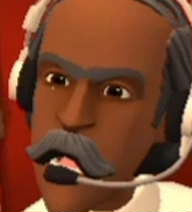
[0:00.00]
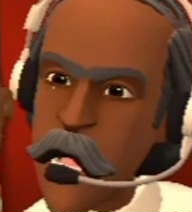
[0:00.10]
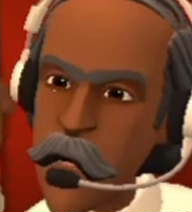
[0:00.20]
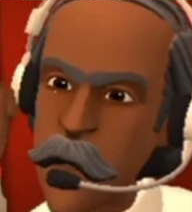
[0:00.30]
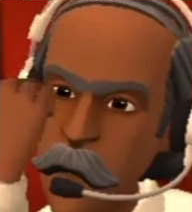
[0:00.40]

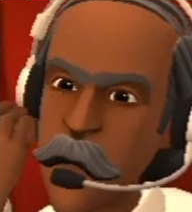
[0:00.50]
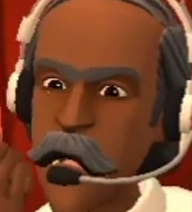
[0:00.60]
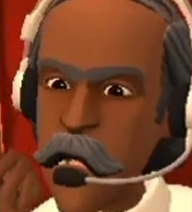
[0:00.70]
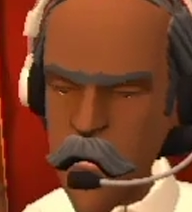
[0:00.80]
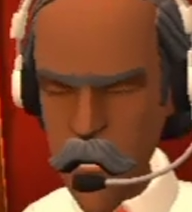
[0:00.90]
cream
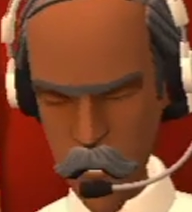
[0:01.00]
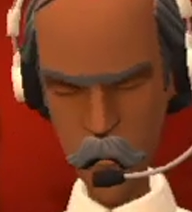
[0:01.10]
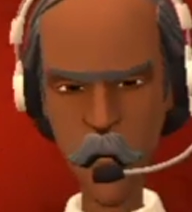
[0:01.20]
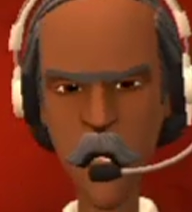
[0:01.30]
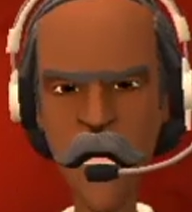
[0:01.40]
puff
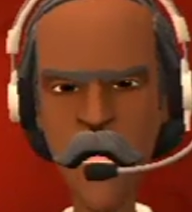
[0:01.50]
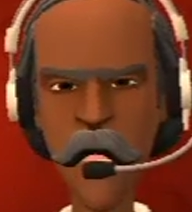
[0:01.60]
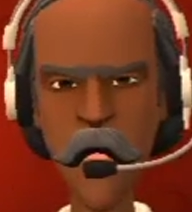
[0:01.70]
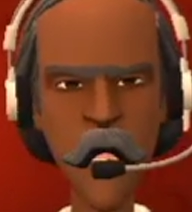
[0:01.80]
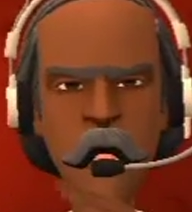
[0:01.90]
folks
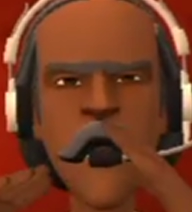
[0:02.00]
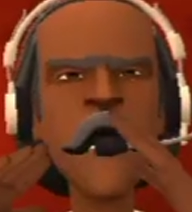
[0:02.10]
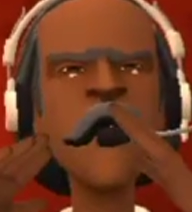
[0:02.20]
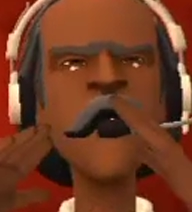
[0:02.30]
never give